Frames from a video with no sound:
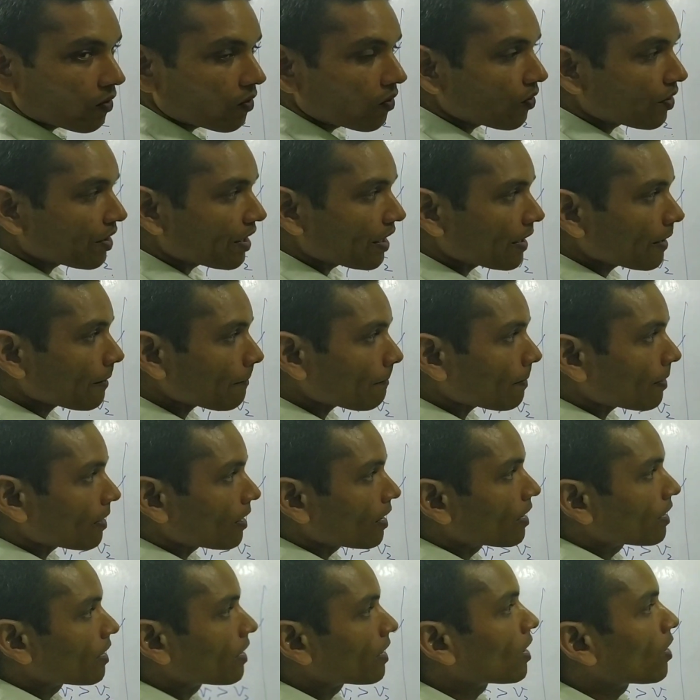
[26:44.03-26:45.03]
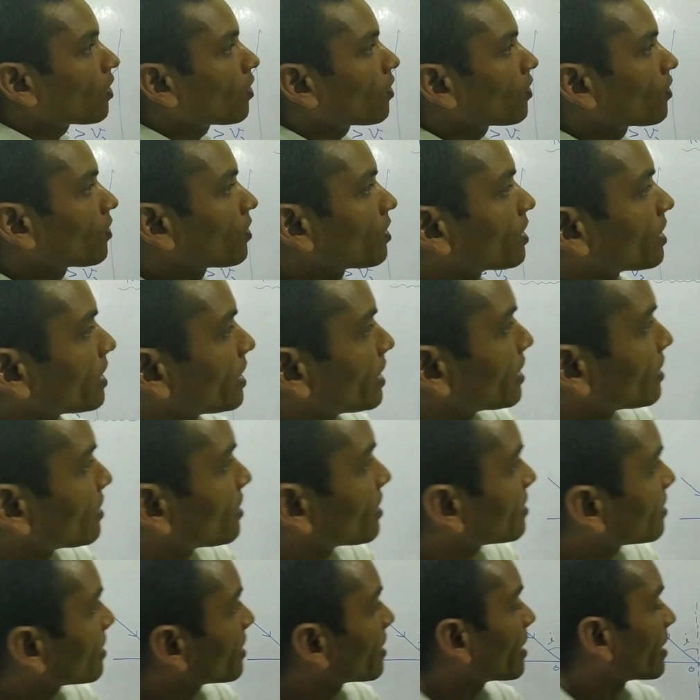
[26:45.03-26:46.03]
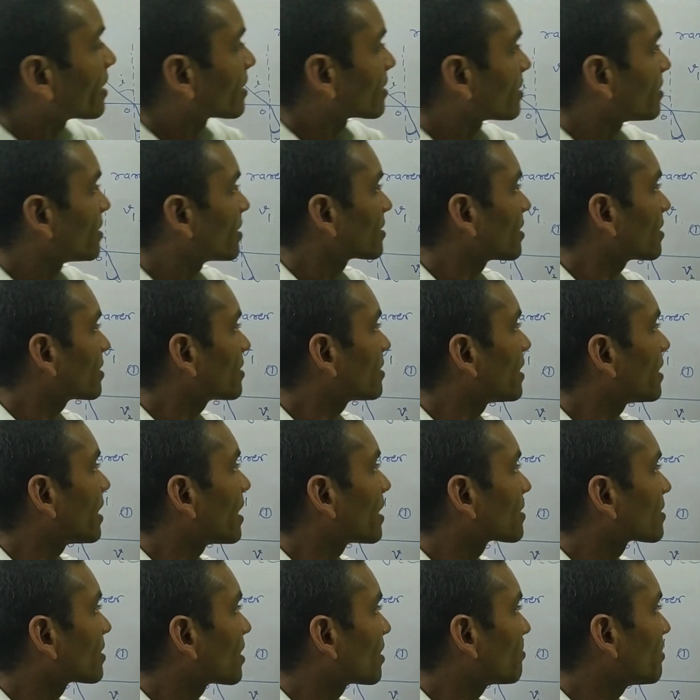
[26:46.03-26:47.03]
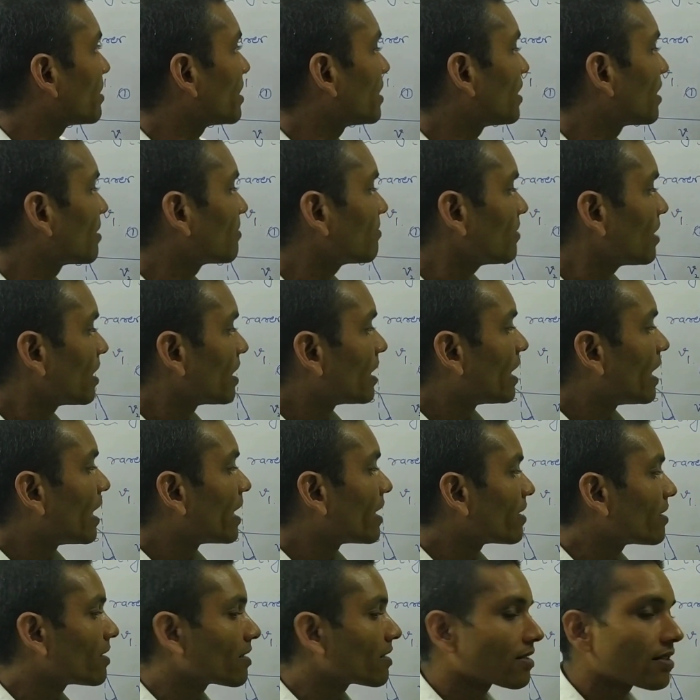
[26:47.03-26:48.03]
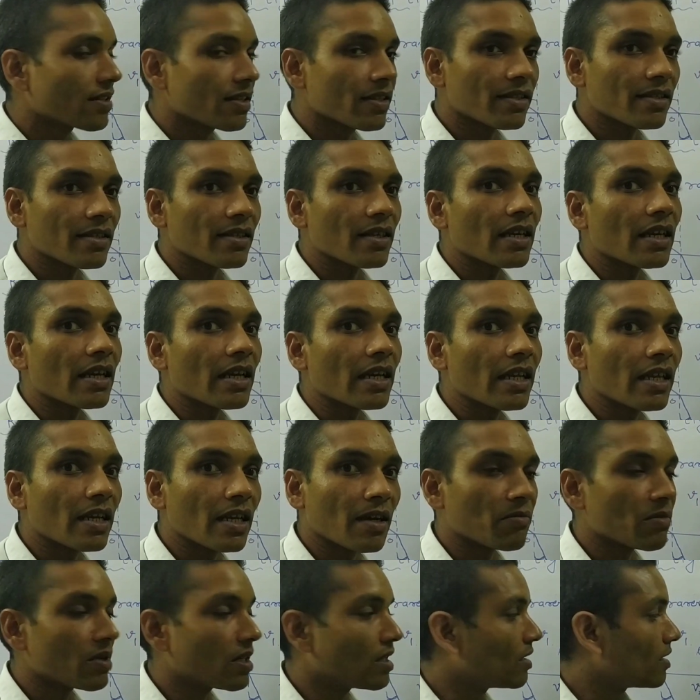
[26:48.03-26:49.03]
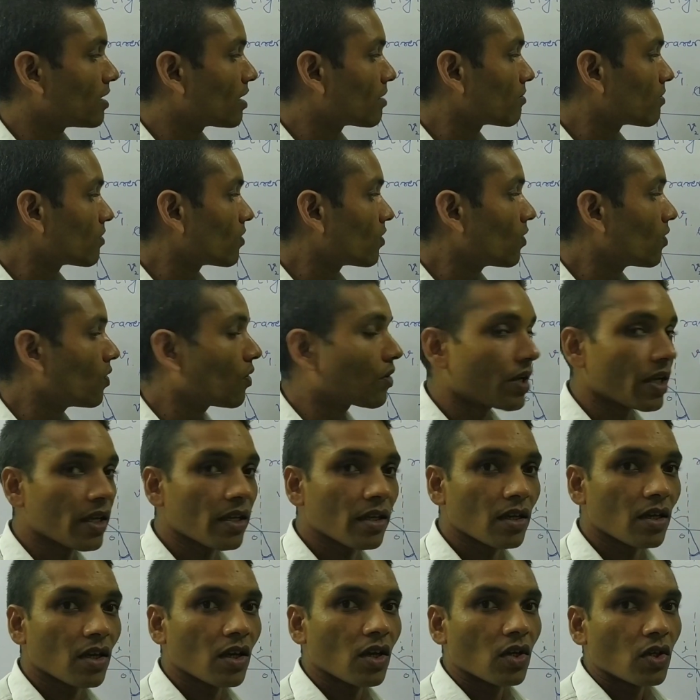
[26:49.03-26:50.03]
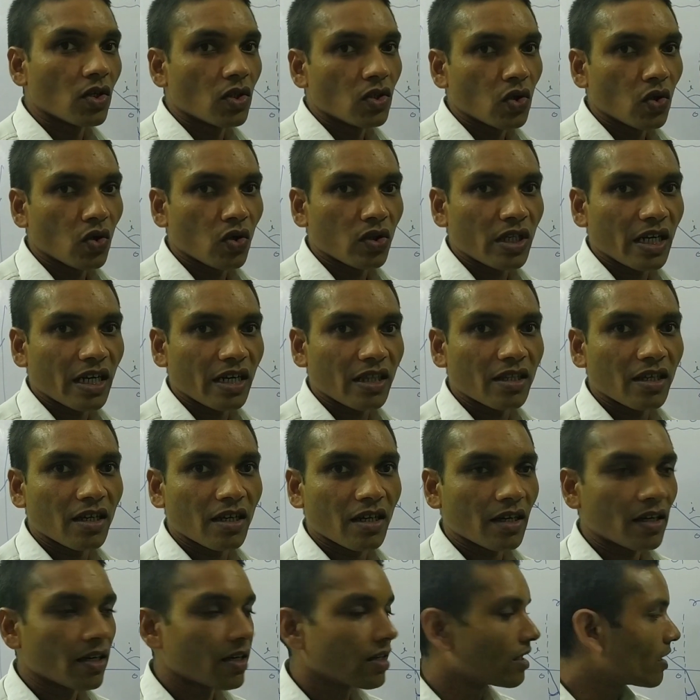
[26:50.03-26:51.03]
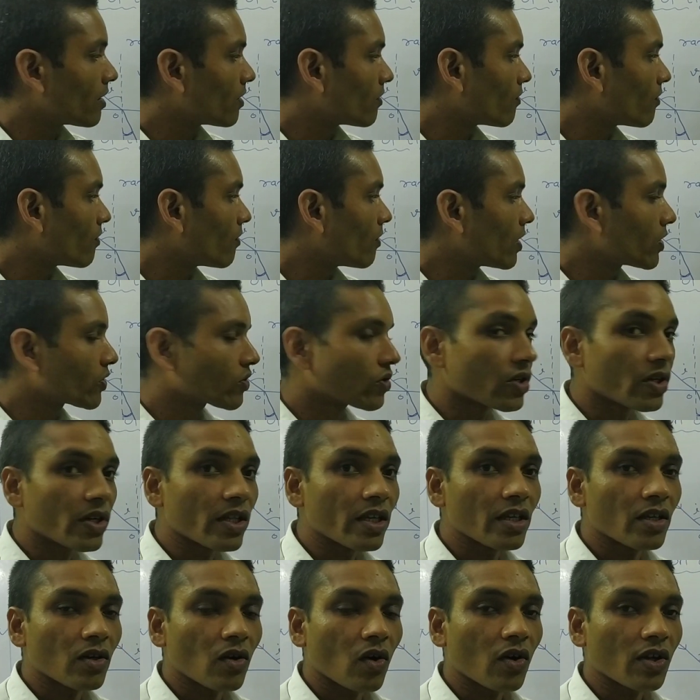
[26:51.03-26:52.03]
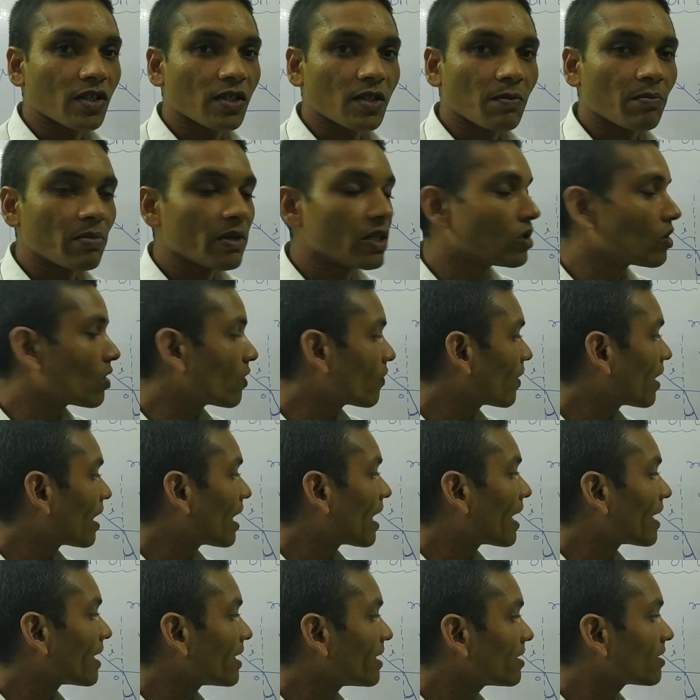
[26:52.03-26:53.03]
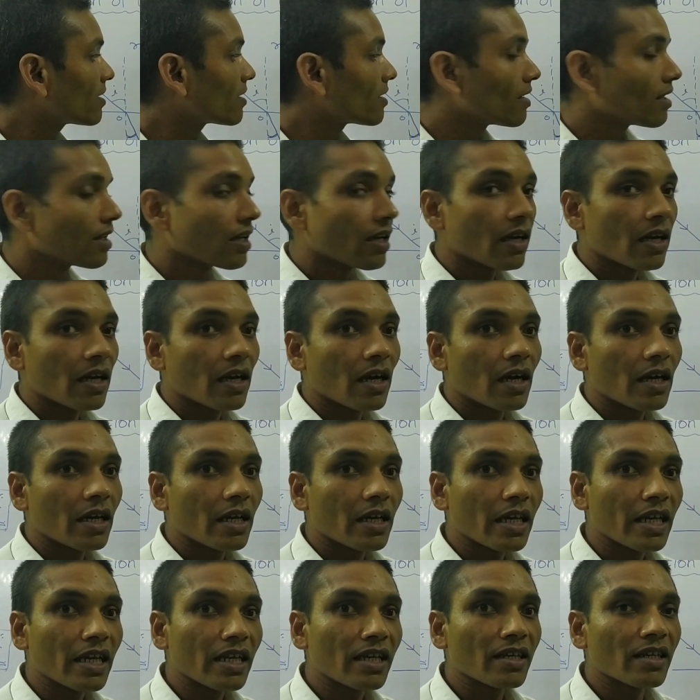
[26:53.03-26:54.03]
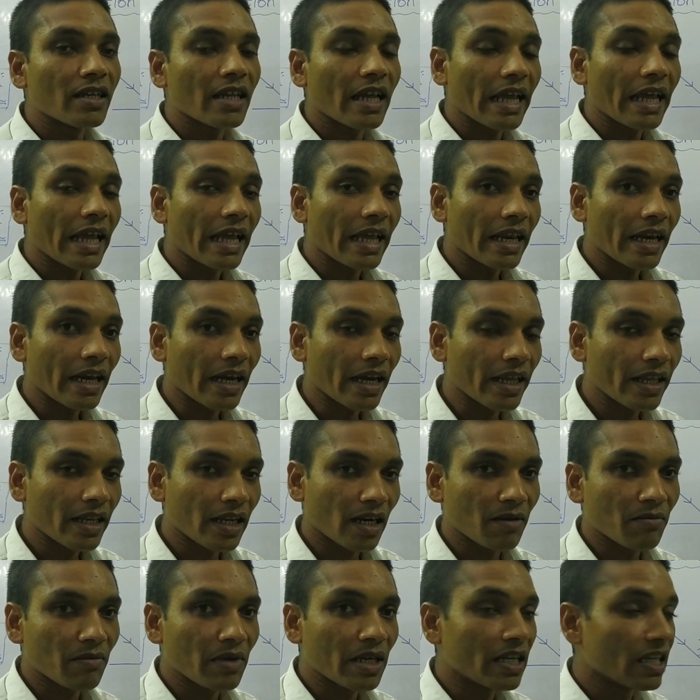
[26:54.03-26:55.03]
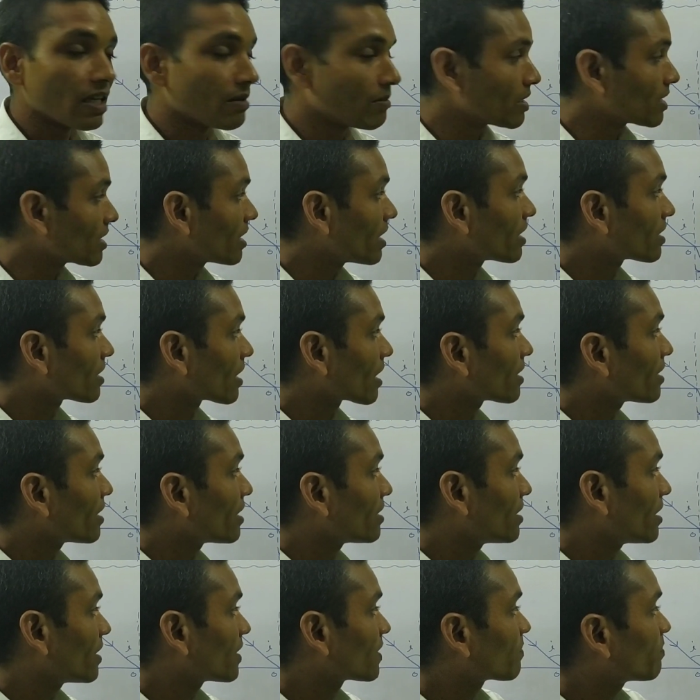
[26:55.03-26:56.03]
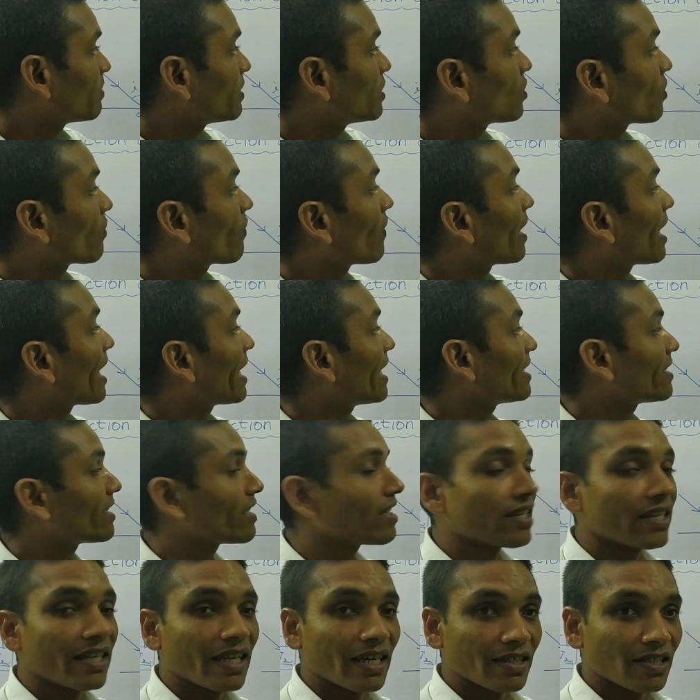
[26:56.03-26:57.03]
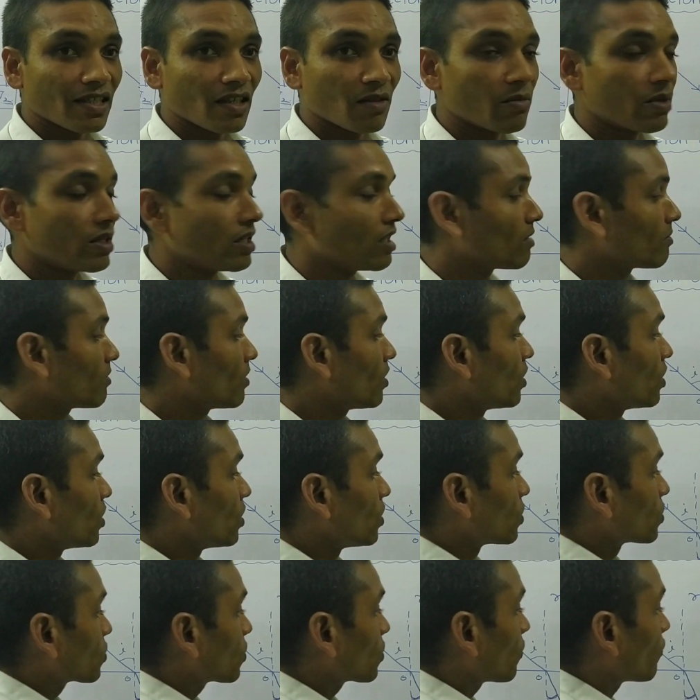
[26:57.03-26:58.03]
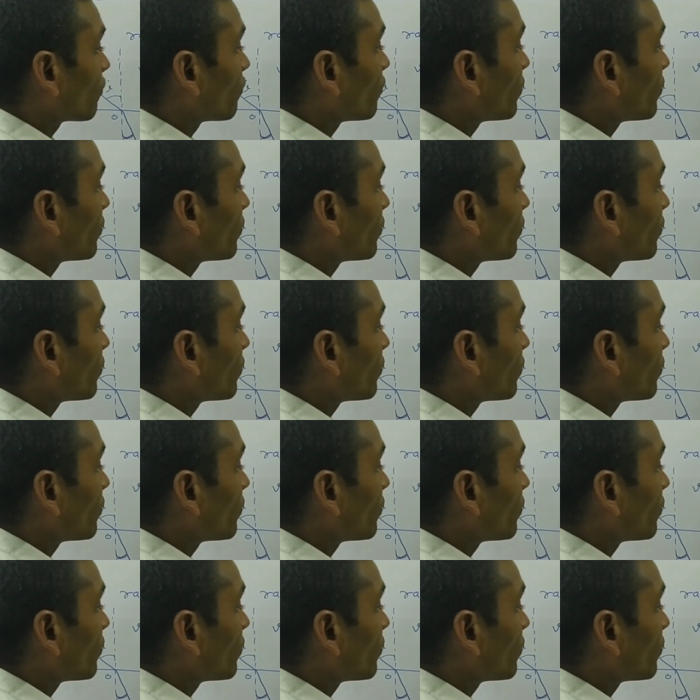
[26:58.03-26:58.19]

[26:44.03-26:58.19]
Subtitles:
Okay. Now, in this case, this is denser medium and this is rarer medium. Okay. You know that the velocity or speed of light in rarer medium is greater than the speed of light in denser medium. So